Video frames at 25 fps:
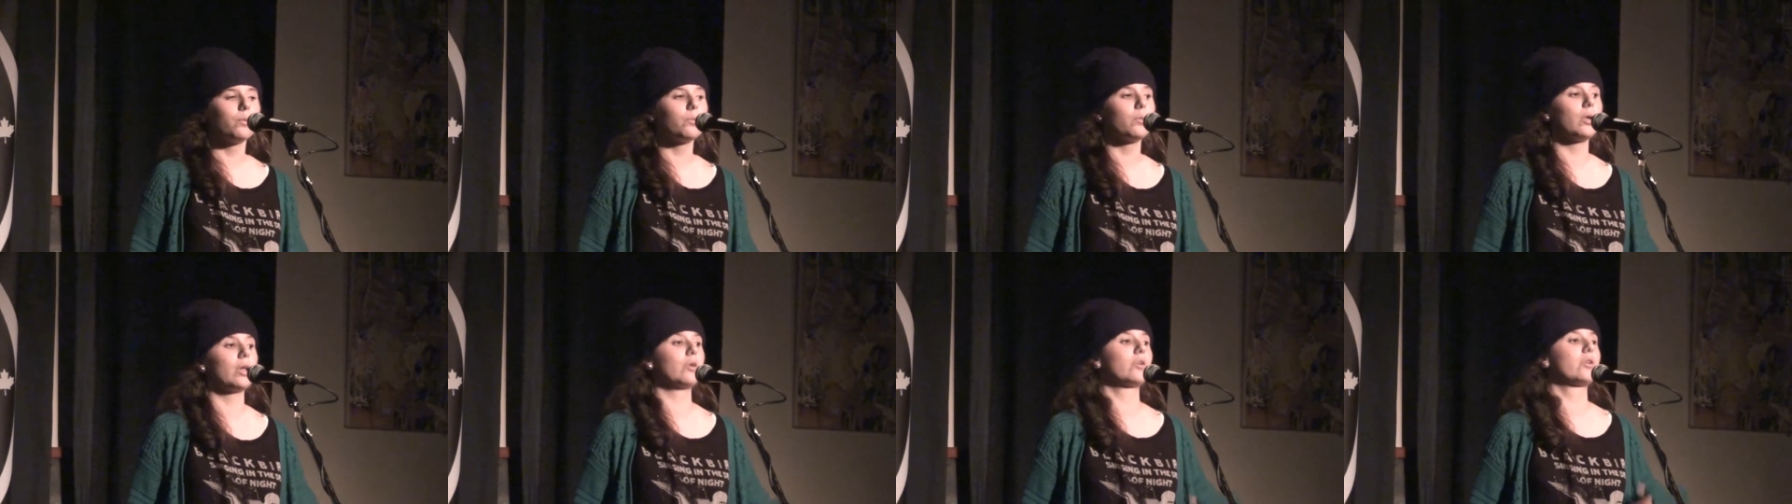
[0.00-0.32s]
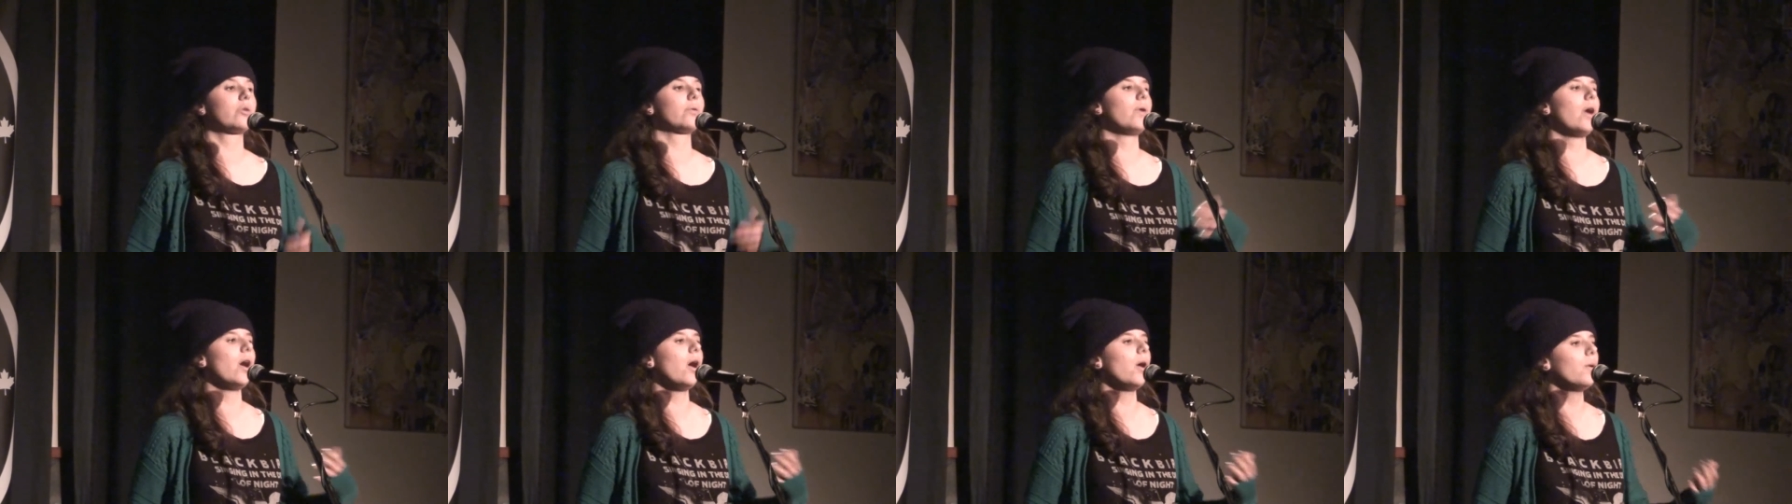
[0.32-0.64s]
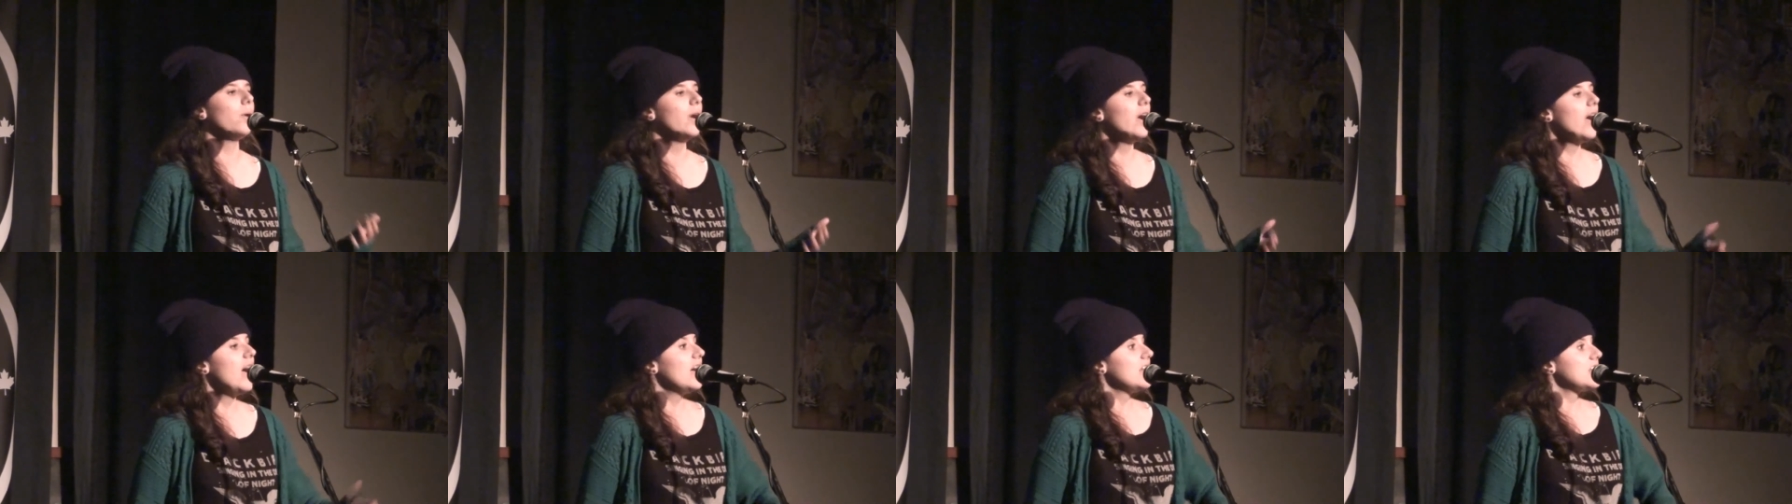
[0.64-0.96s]
and we'll
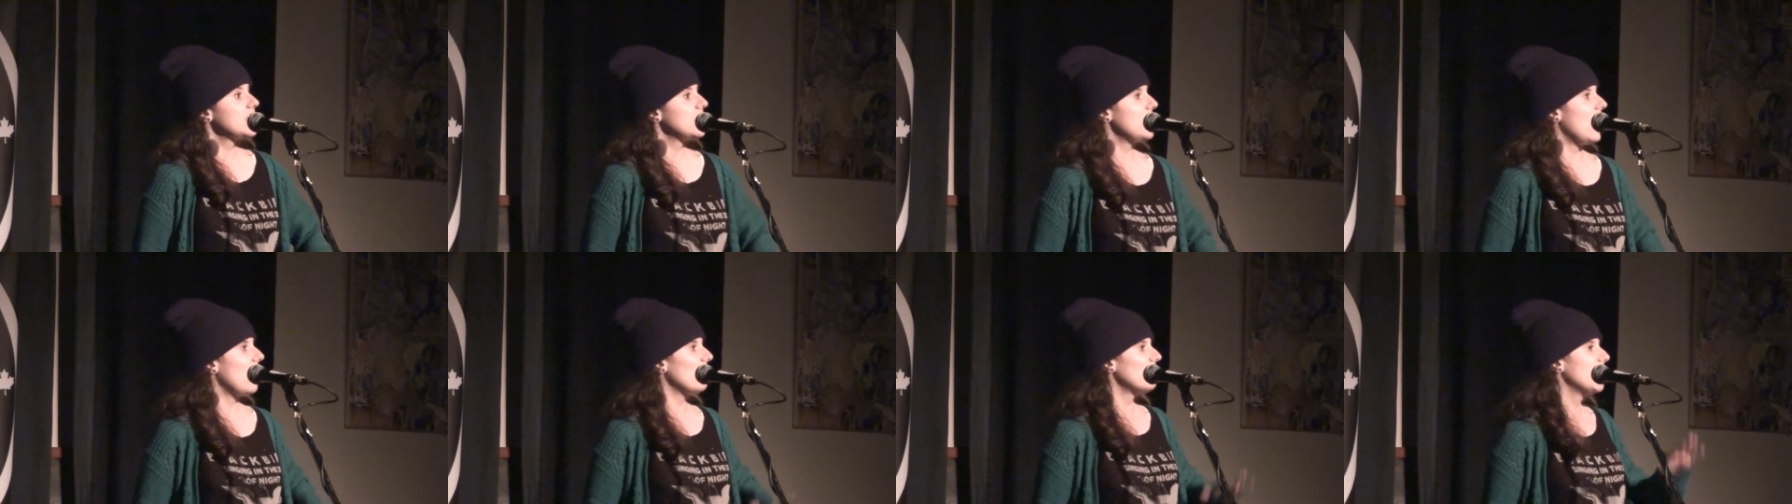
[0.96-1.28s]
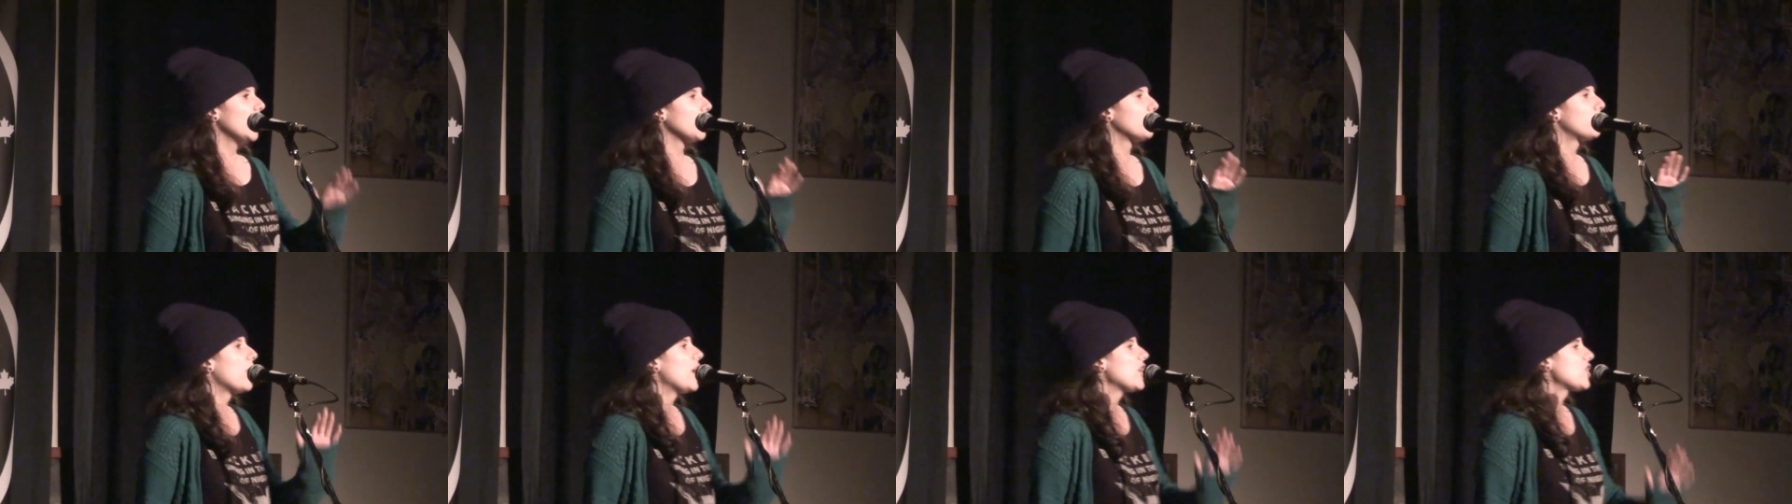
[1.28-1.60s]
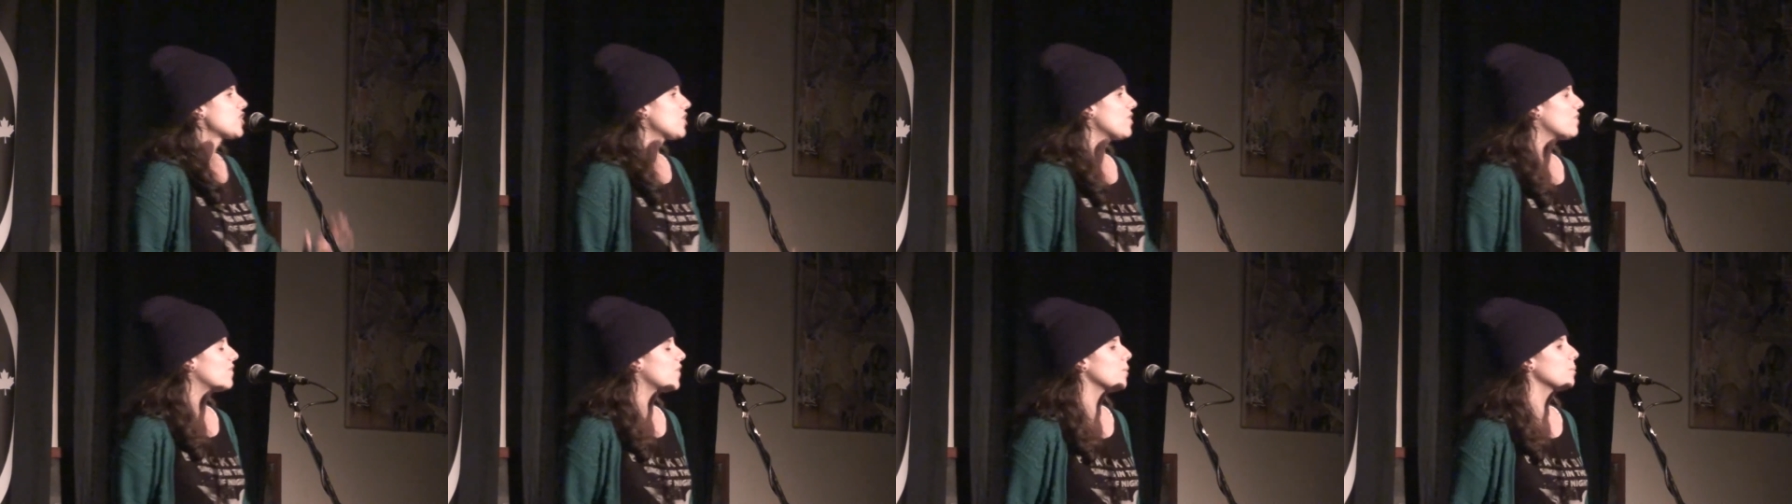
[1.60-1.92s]
grow to not feel
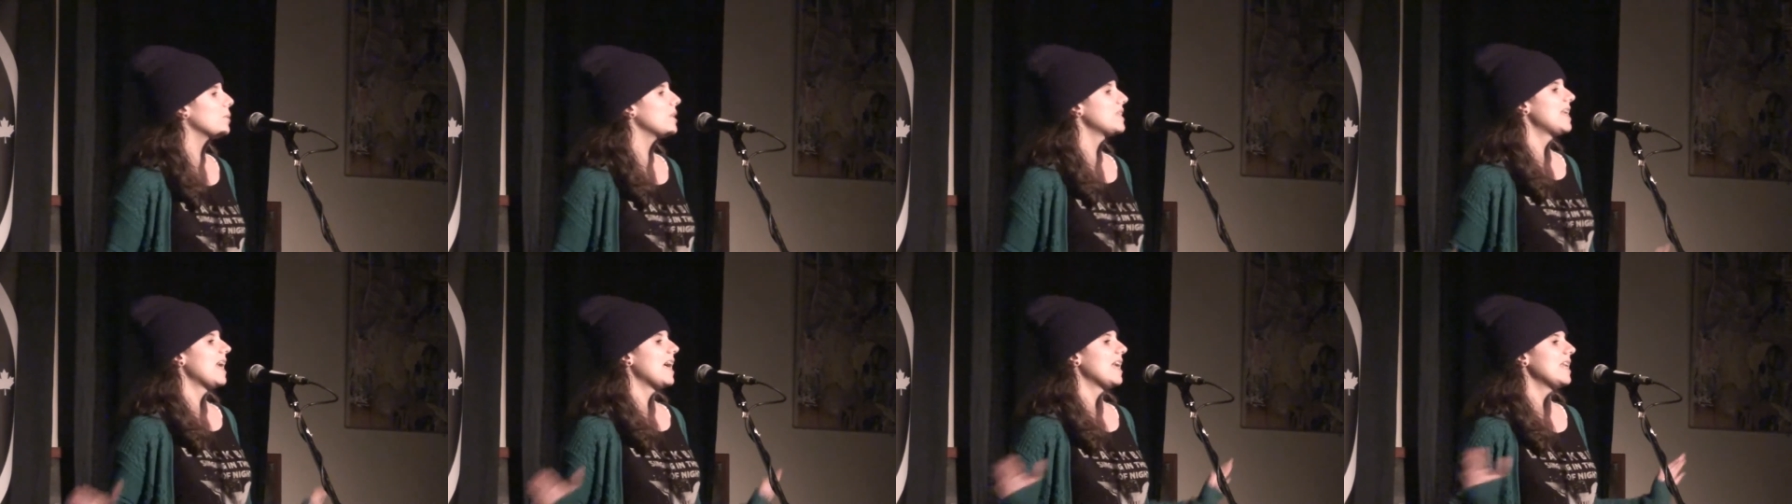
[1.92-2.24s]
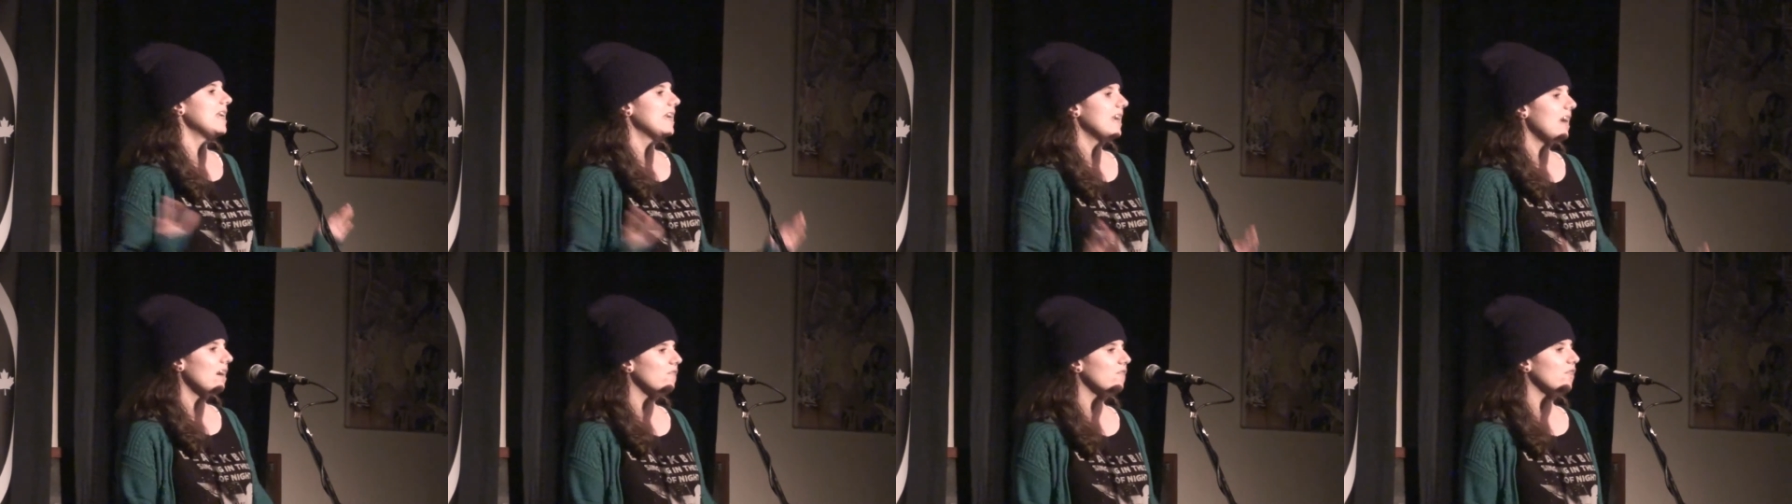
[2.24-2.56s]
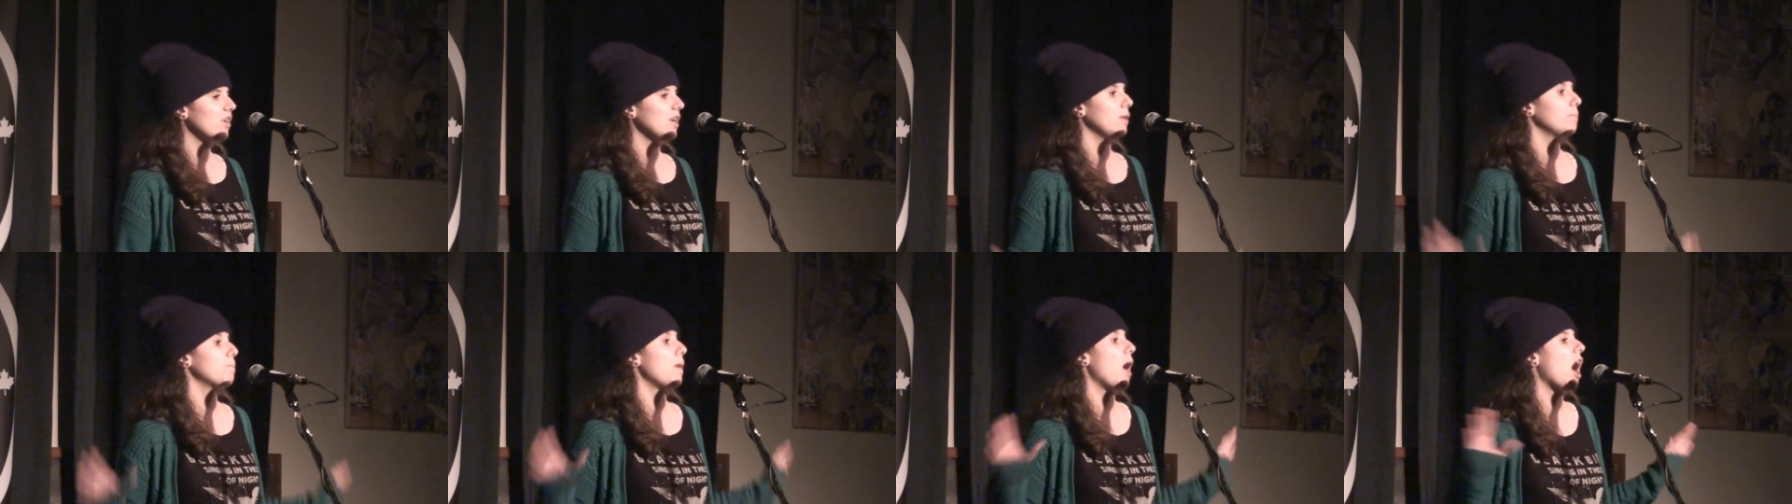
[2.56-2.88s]
pressure from attending
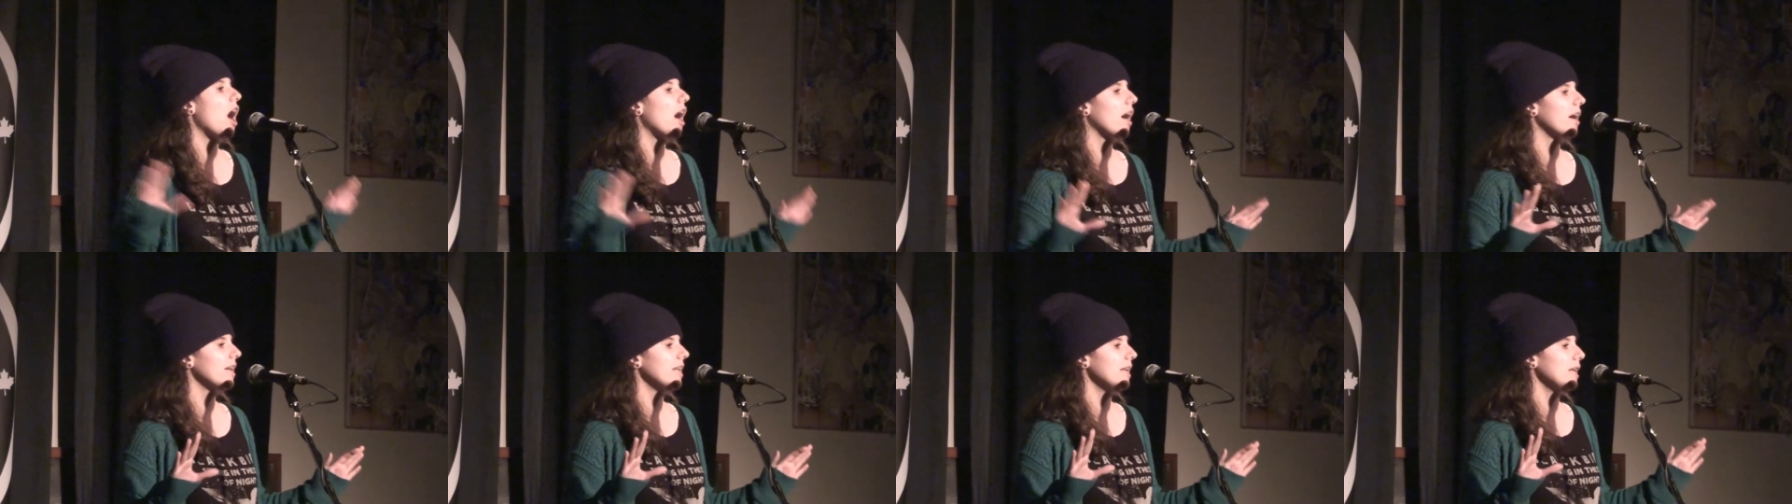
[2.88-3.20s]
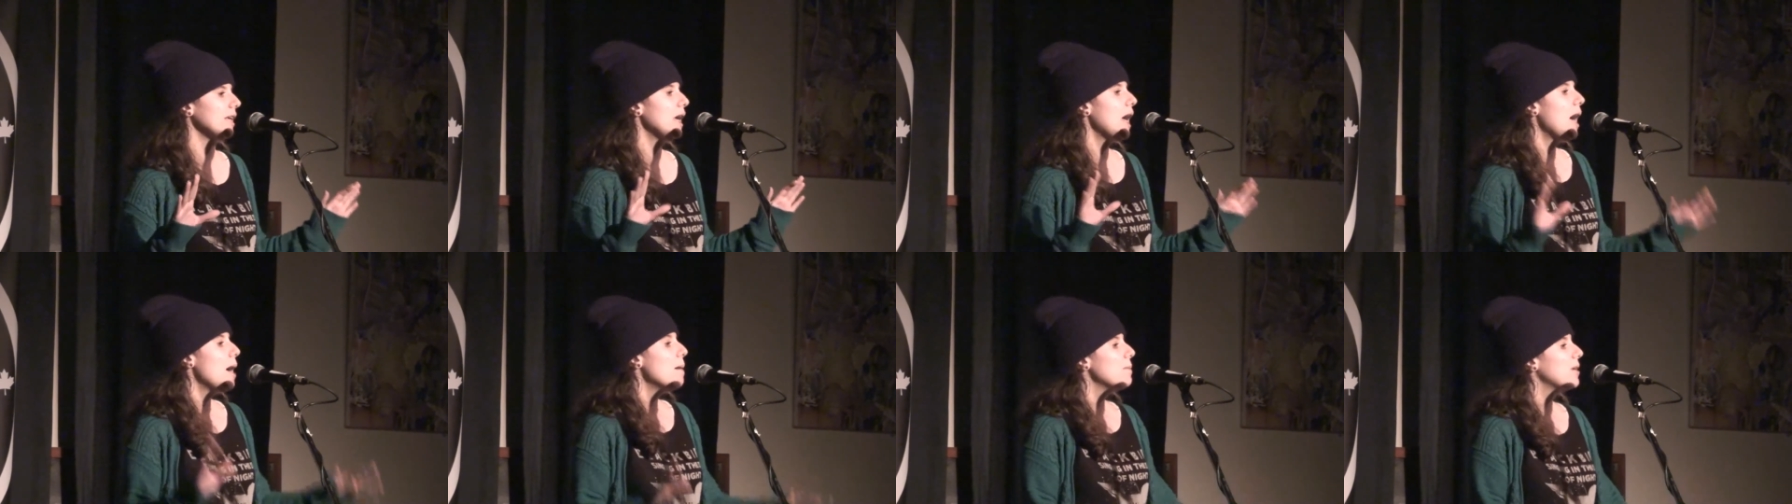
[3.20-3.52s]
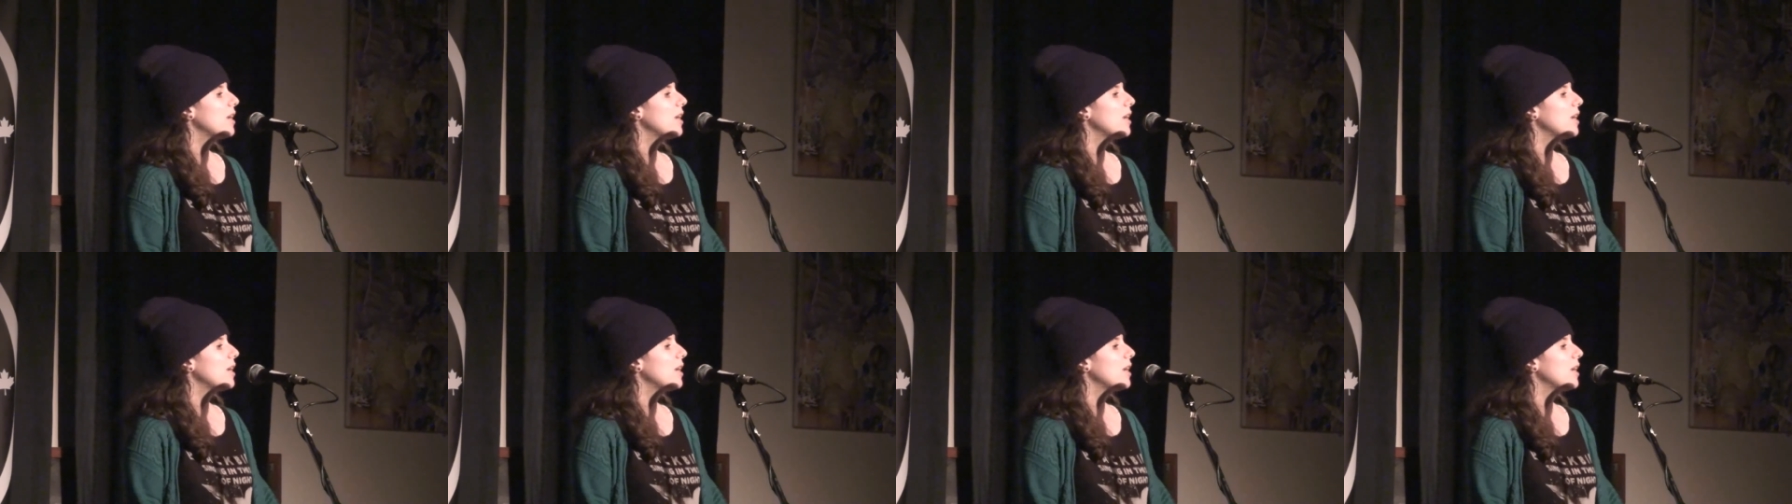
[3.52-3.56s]
every party